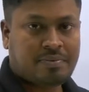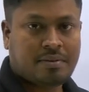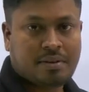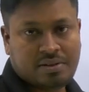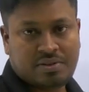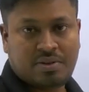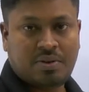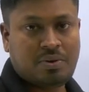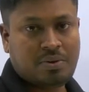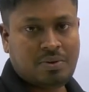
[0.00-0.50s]

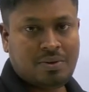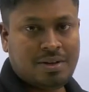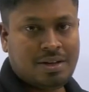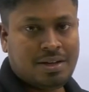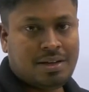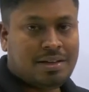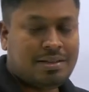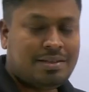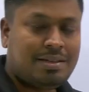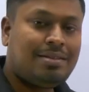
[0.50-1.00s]
Yes or no?
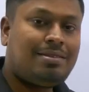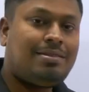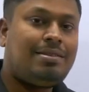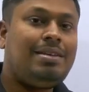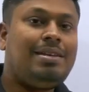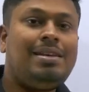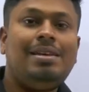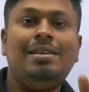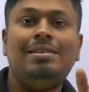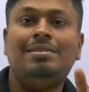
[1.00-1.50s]
Just
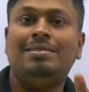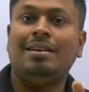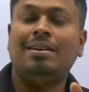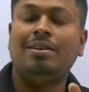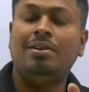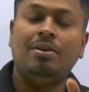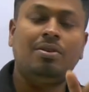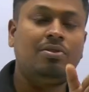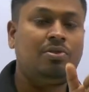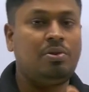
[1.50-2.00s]
see, he
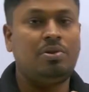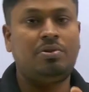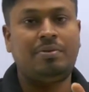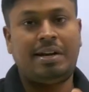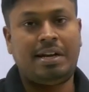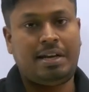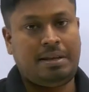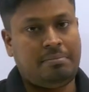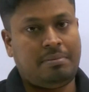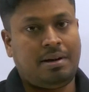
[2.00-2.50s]
secured
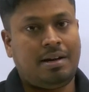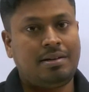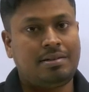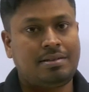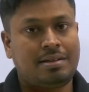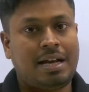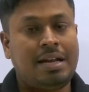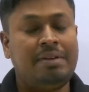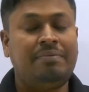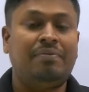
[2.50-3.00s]
220
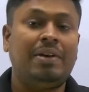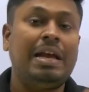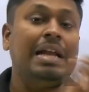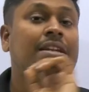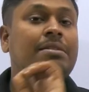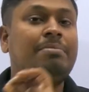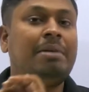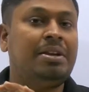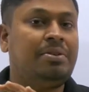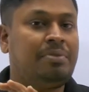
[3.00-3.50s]
marks and
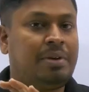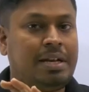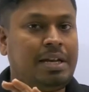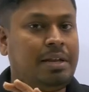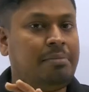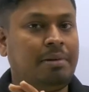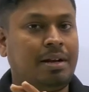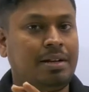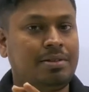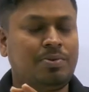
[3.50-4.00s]
failed by
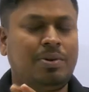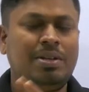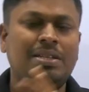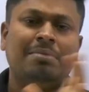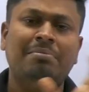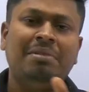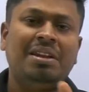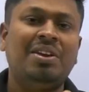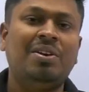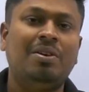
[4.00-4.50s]
20 marks. What is
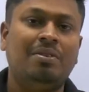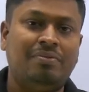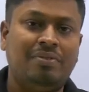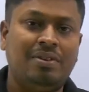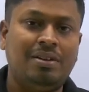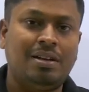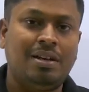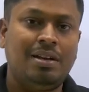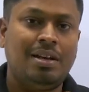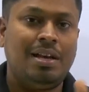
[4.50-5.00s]
the meaning of
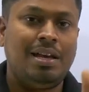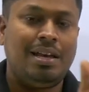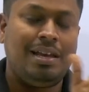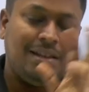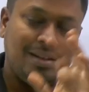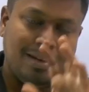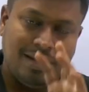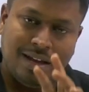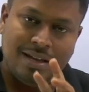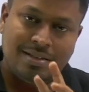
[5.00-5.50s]
it?
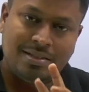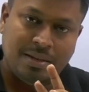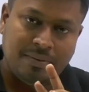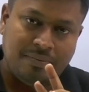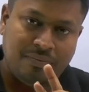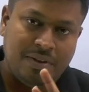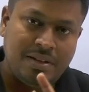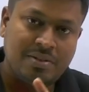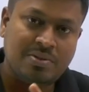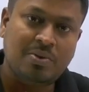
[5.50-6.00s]
In case
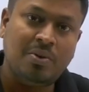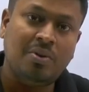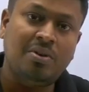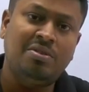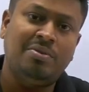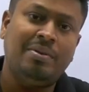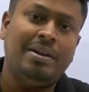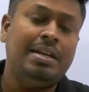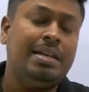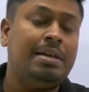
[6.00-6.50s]
if he
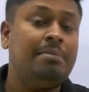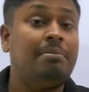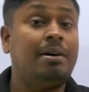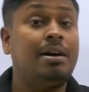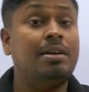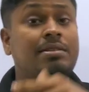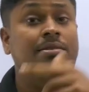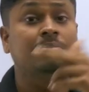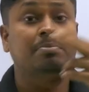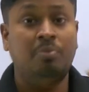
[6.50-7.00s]
scored 20
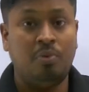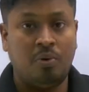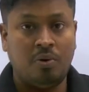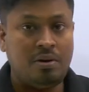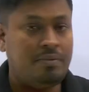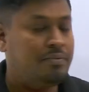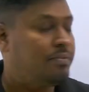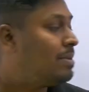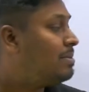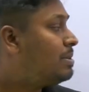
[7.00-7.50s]
marks
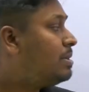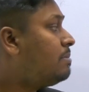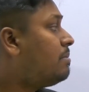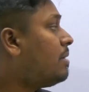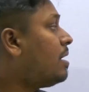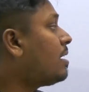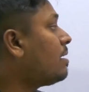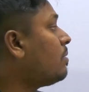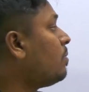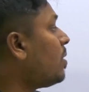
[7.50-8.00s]
more from the
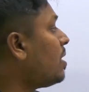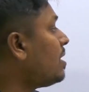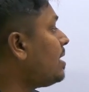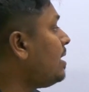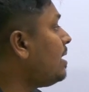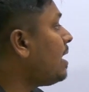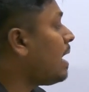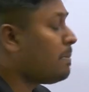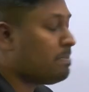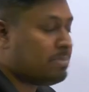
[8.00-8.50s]
mark what
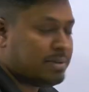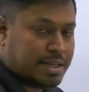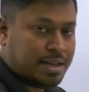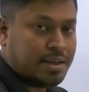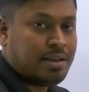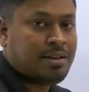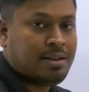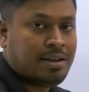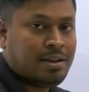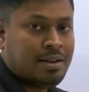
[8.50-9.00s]
he
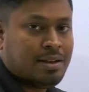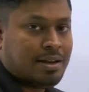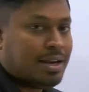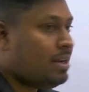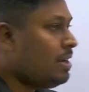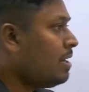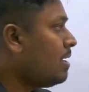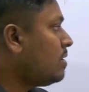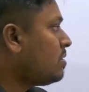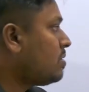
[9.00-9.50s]
obtained,
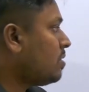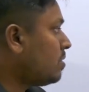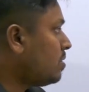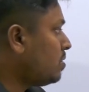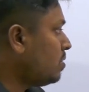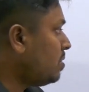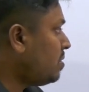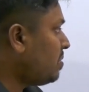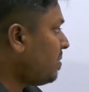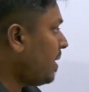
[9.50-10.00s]
right? So
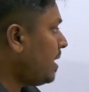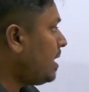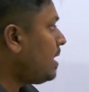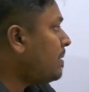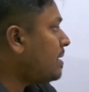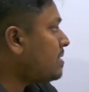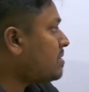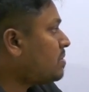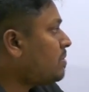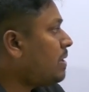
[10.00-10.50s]
220
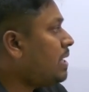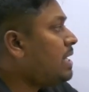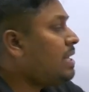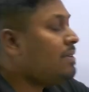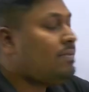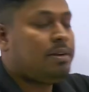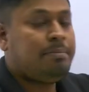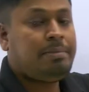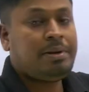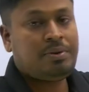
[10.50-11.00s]
plus 20
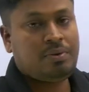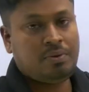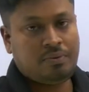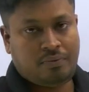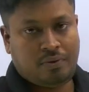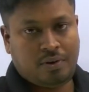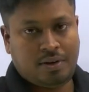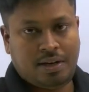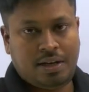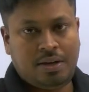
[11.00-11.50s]
will be
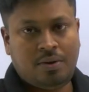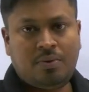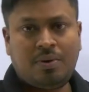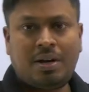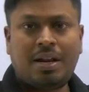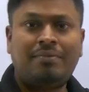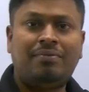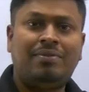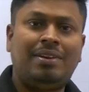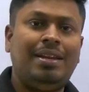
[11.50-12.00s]
240. He could
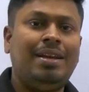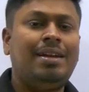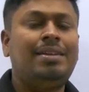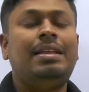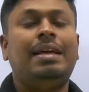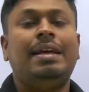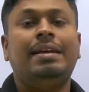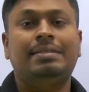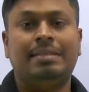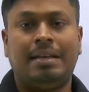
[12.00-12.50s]
have cleared
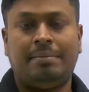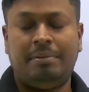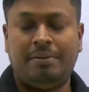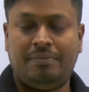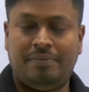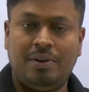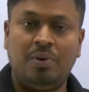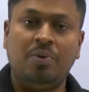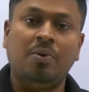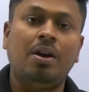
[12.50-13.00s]
the exam.
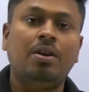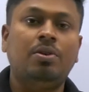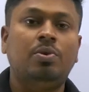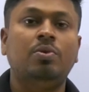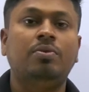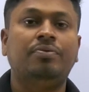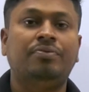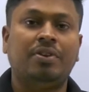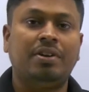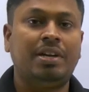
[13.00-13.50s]
If he got
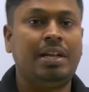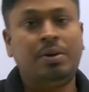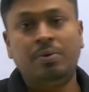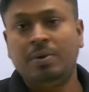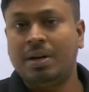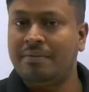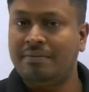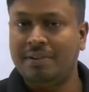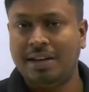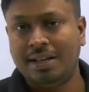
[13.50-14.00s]
240, he
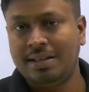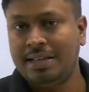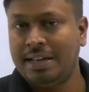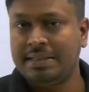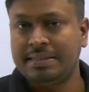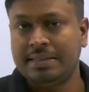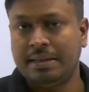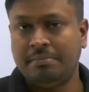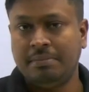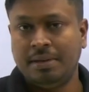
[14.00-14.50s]
could have cleared the
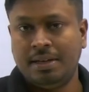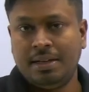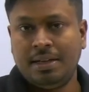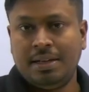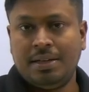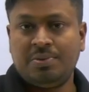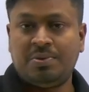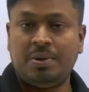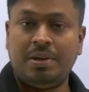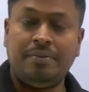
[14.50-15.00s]
exam.
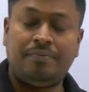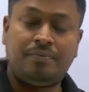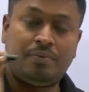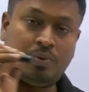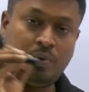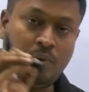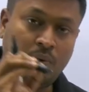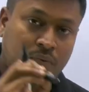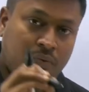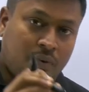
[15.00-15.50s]
So if
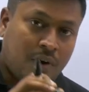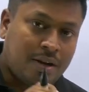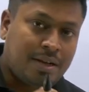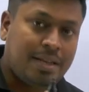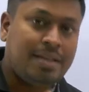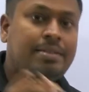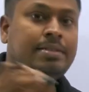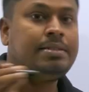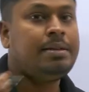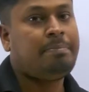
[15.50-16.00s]

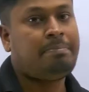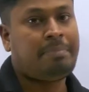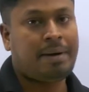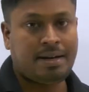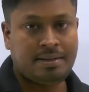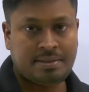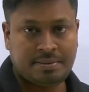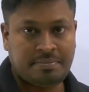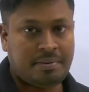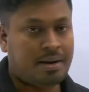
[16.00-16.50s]
240 is the
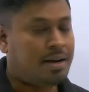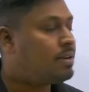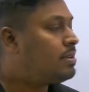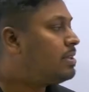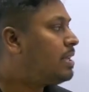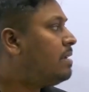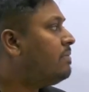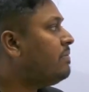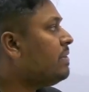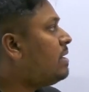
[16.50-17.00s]
pass mark,
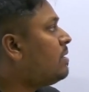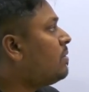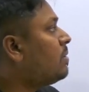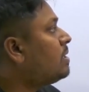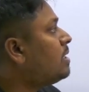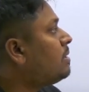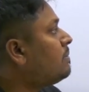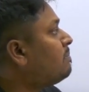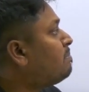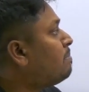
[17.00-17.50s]
then we know
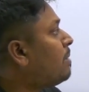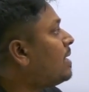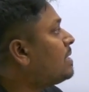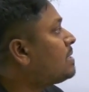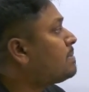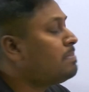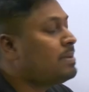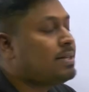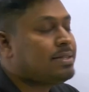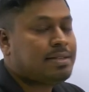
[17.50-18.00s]
that
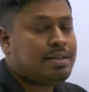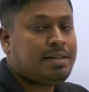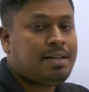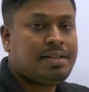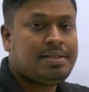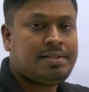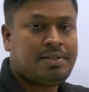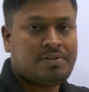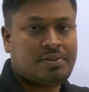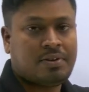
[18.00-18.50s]
pass
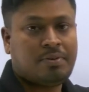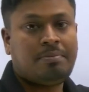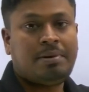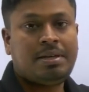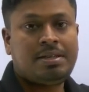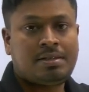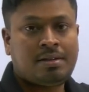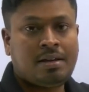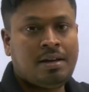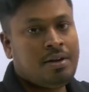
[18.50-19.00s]
percentage is how
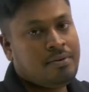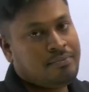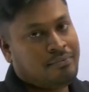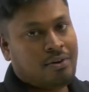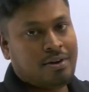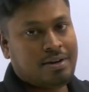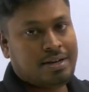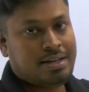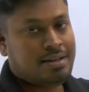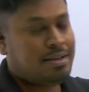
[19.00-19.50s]
much?
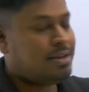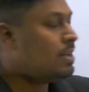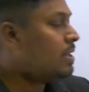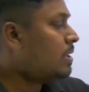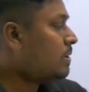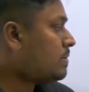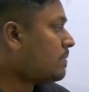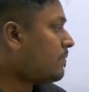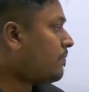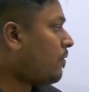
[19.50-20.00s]
40.
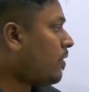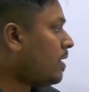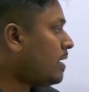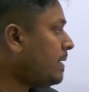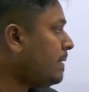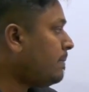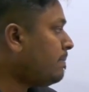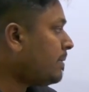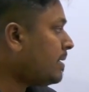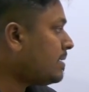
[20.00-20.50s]
So
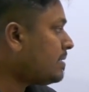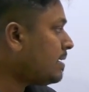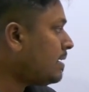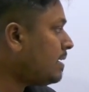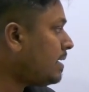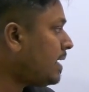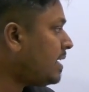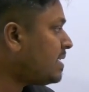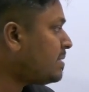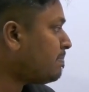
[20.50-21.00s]

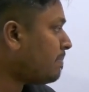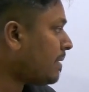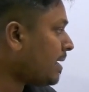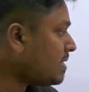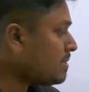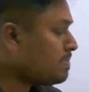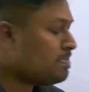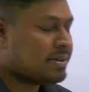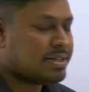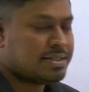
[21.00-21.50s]
40%
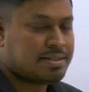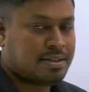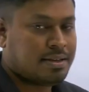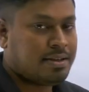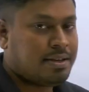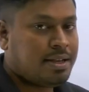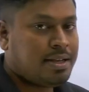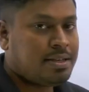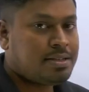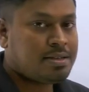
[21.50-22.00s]
pass
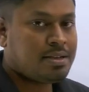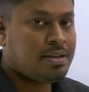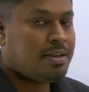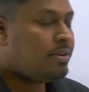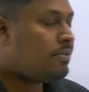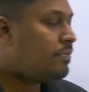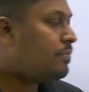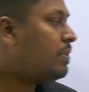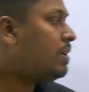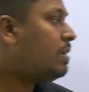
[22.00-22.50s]
percentage
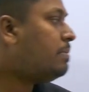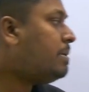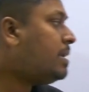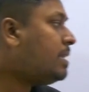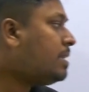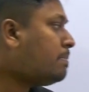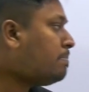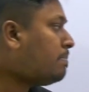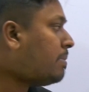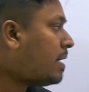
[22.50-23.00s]
will be
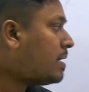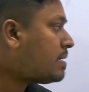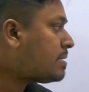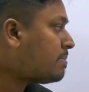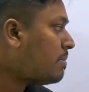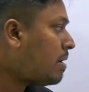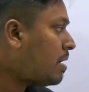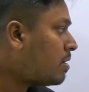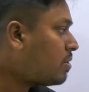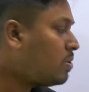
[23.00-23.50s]
the pass
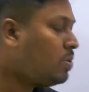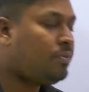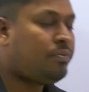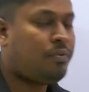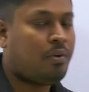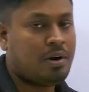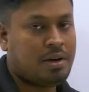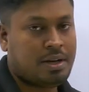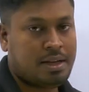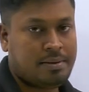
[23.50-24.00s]
mark,
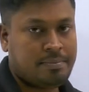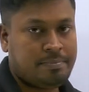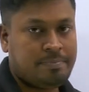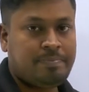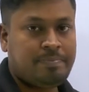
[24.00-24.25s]
240.